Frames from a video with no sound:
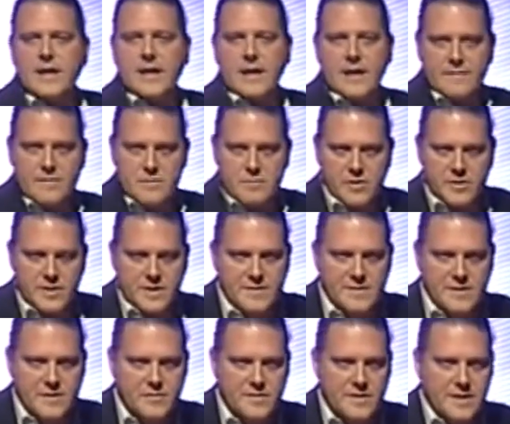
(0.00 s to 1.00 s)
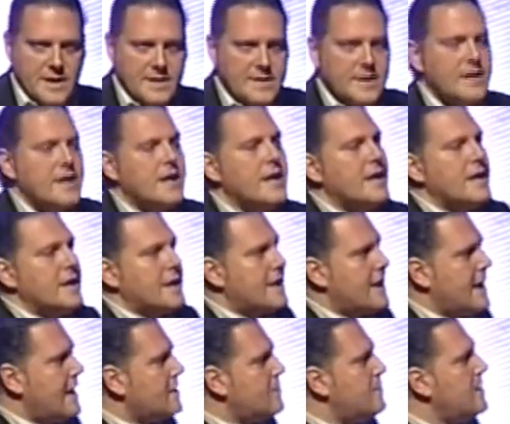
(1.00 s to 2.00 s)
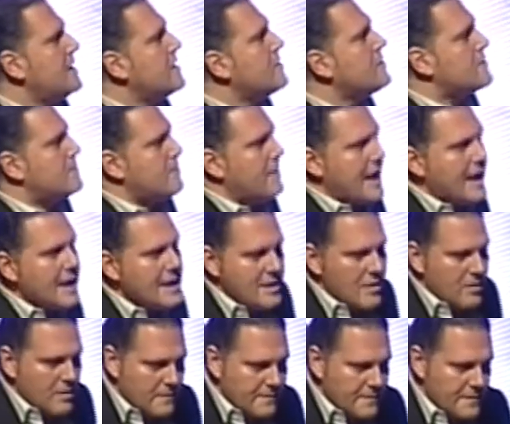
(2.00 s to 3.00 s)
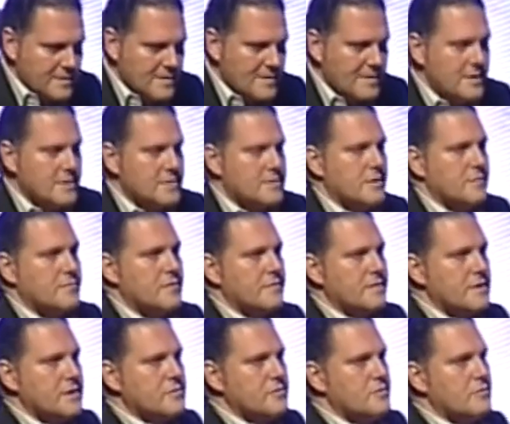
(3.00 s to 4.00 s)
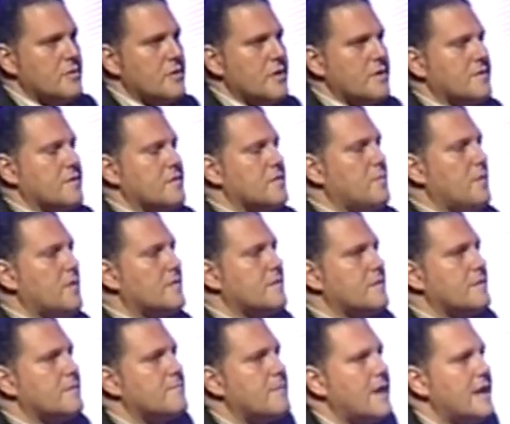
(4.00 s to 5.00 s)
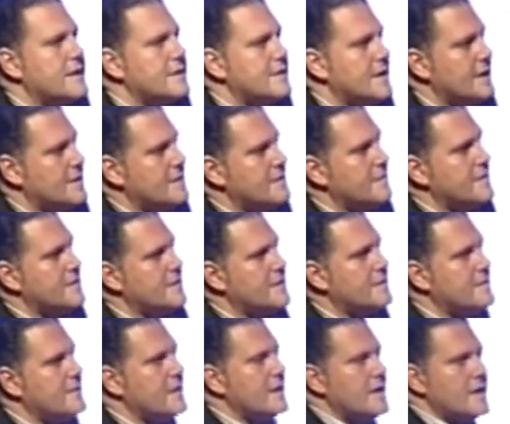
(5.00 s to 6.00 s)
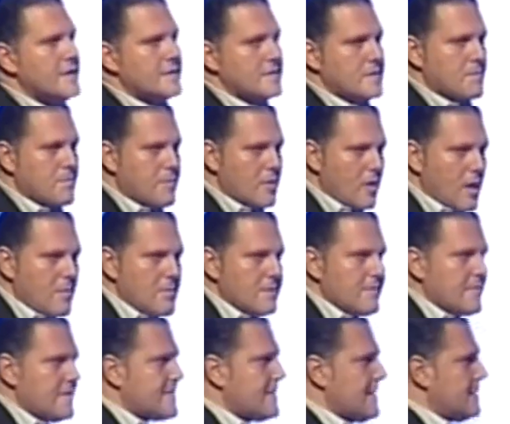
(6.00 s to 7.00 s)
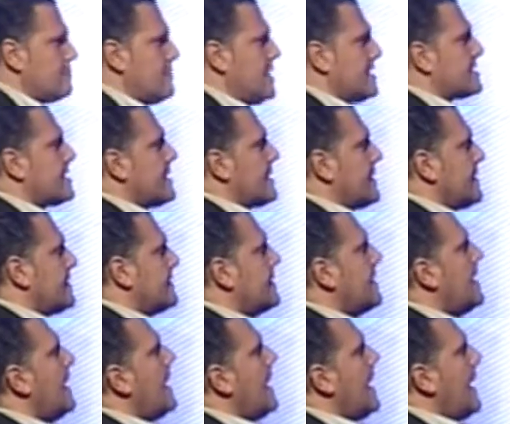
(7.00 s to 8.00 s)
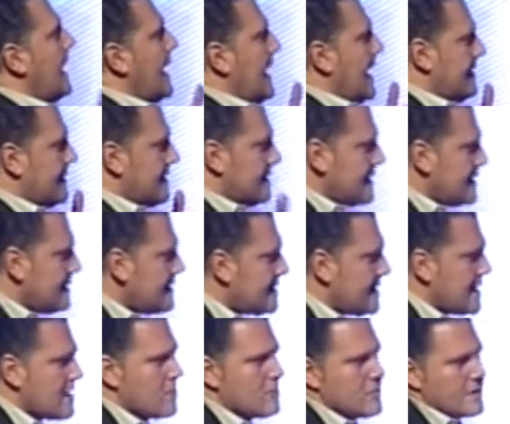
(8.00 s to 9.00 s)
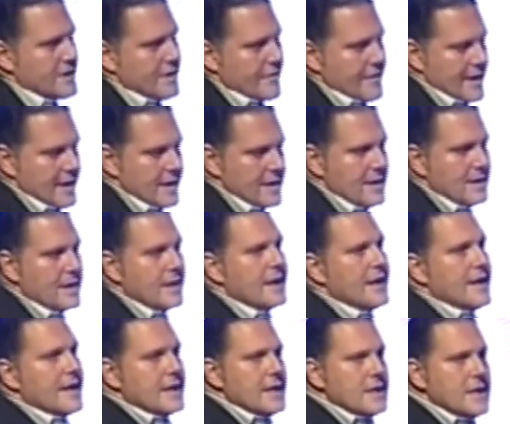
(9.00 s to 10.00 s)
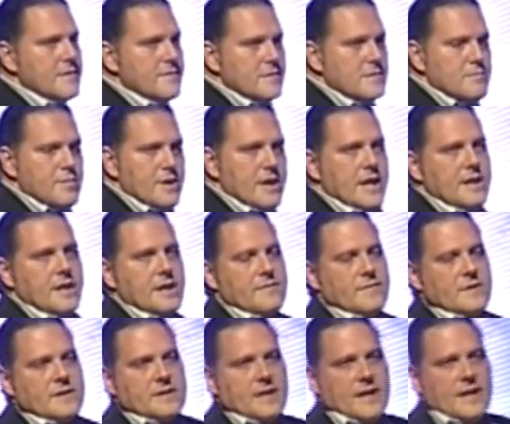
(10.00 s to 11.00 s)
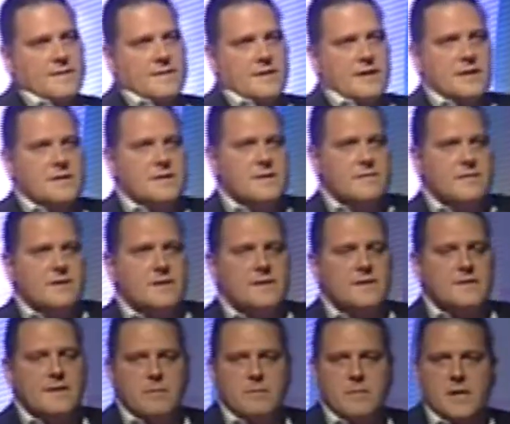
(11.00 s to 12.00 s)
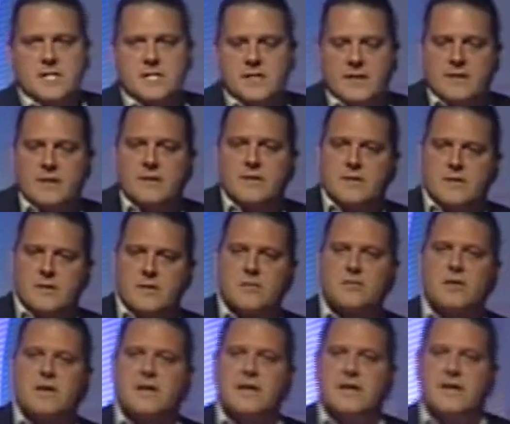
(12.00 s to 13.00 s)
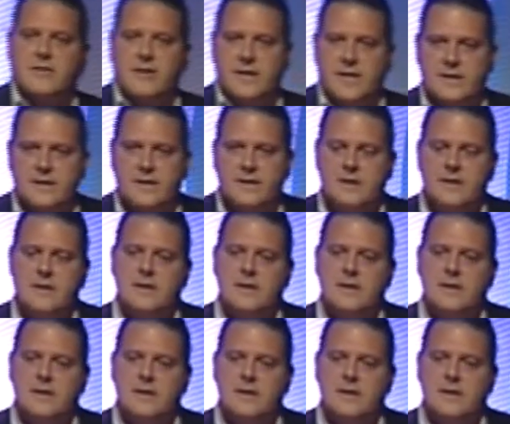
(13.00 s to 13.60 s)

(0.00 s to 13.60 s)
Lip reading: everybody is using it, and it has been used mainly, obviously, in terms of e-commerce, response-driven marketing activities. The problem with that metric is, as it is the holy grail, even brand advertising activities are measured through a click rate.